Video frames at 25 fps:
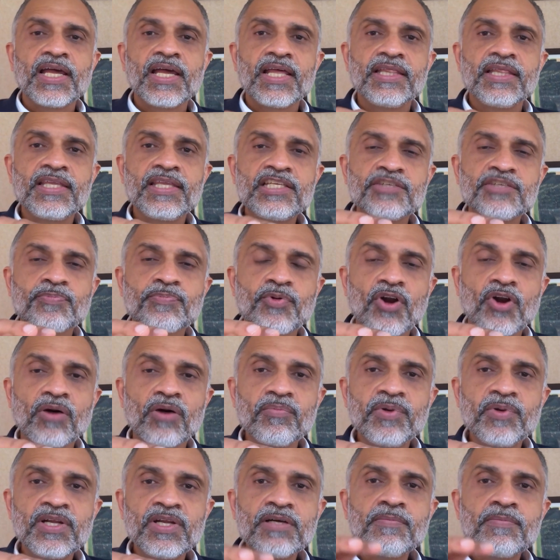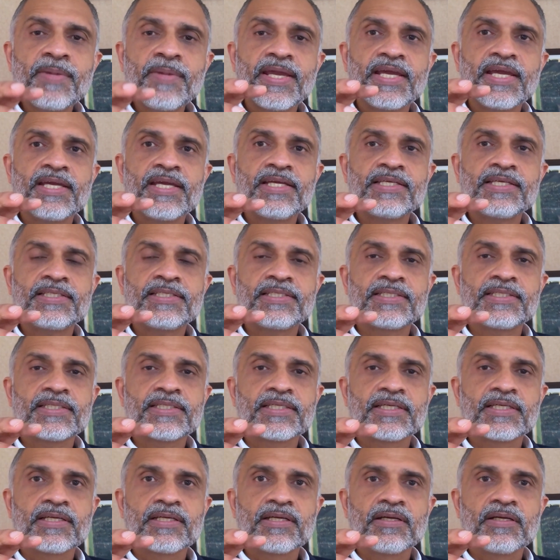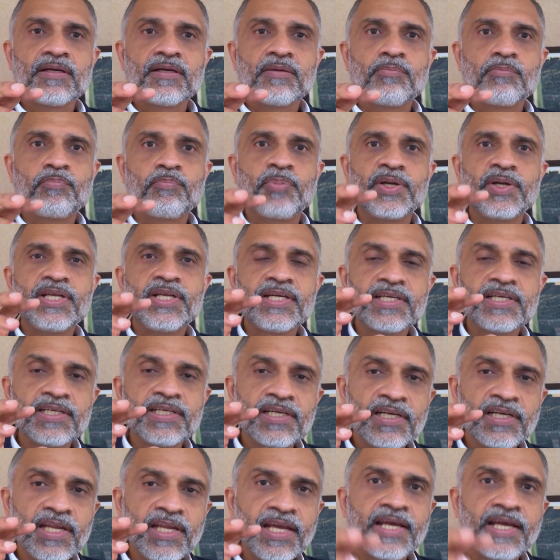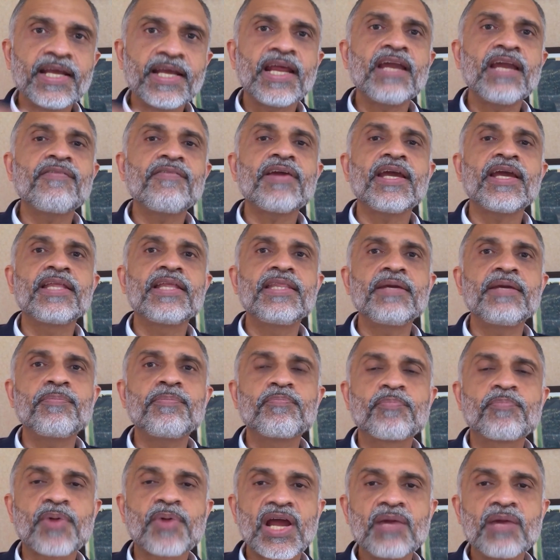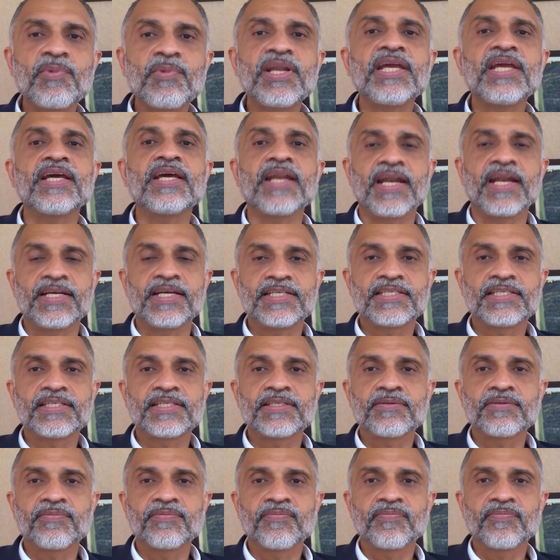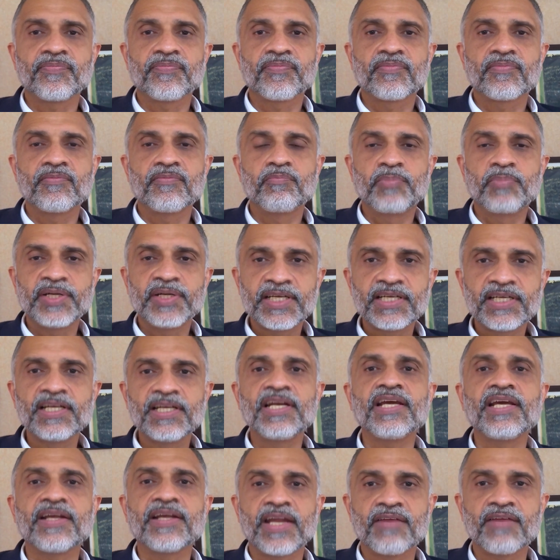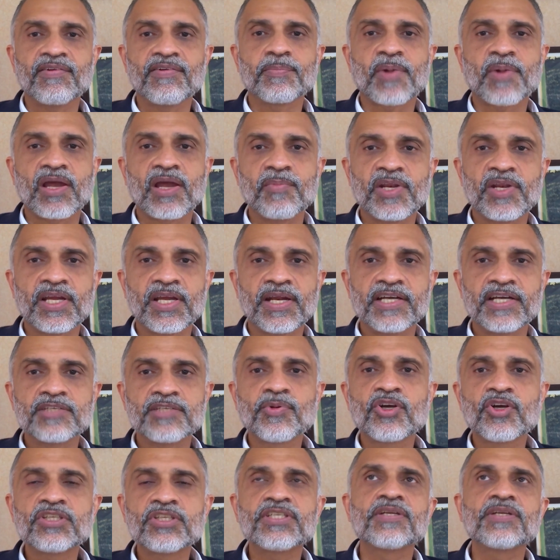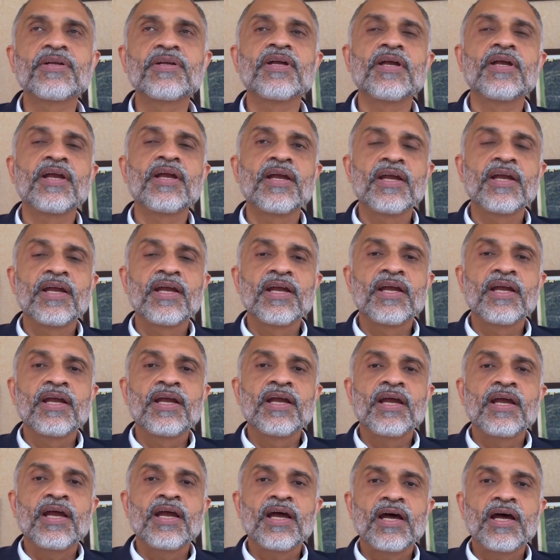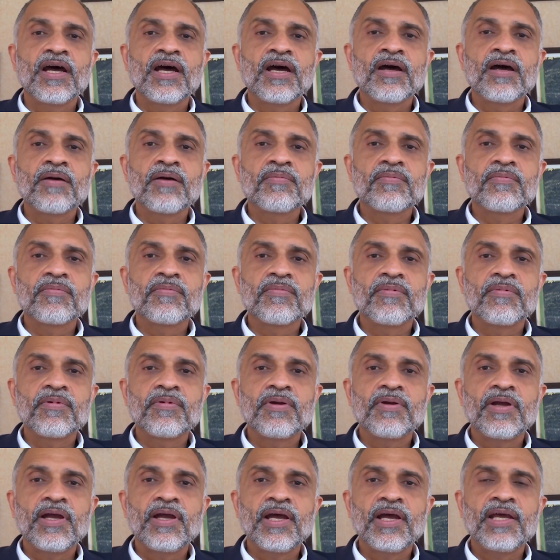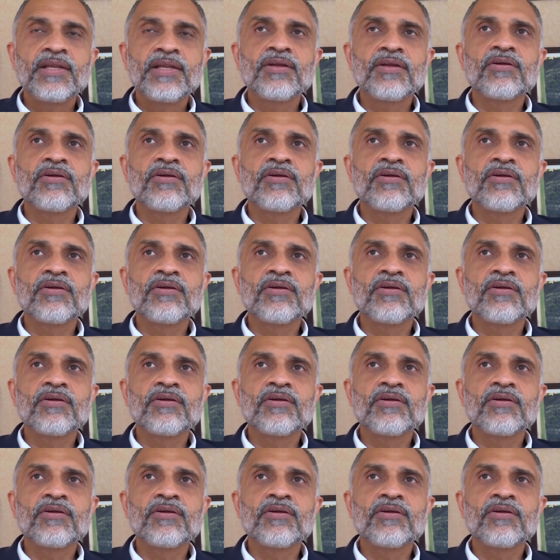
This problem is particularly grave in the primary grades, particularly grave in primary grades, because uh, and